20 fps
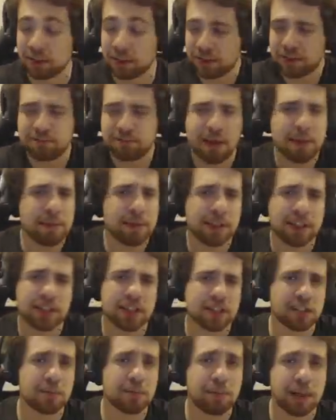or maybe they
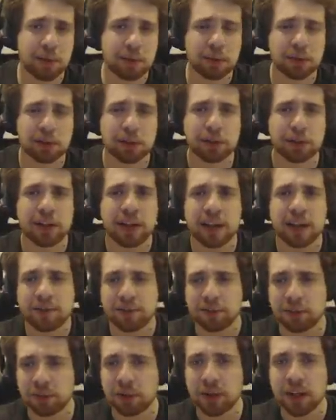just don't play Warden
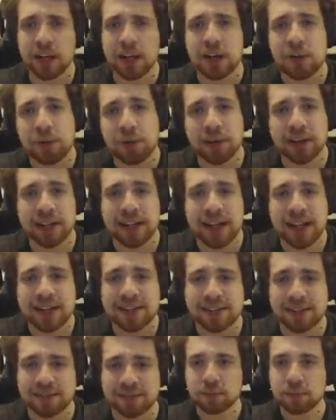enough to
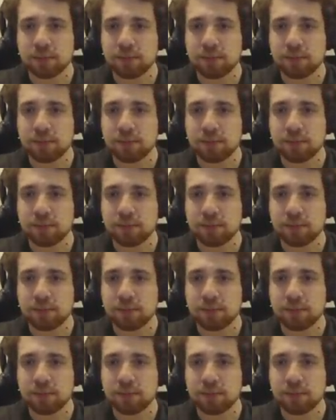realize.